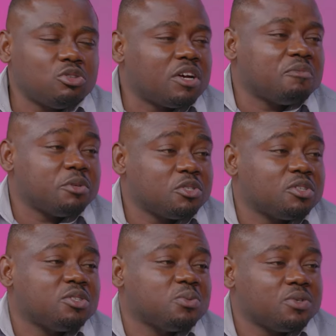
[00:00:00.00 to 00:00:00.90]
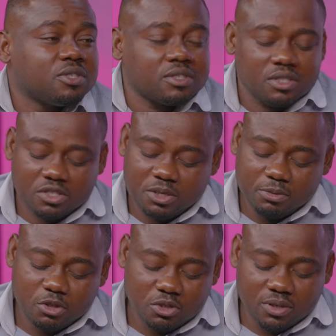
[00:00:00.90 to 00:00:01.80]
you have mentioned in one.
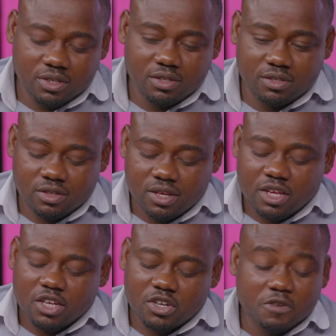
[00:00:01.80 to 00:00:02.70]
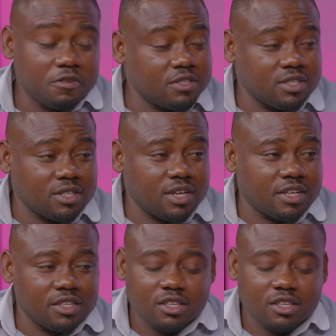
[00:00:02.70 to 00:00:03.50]
Crypto trading, graphics design,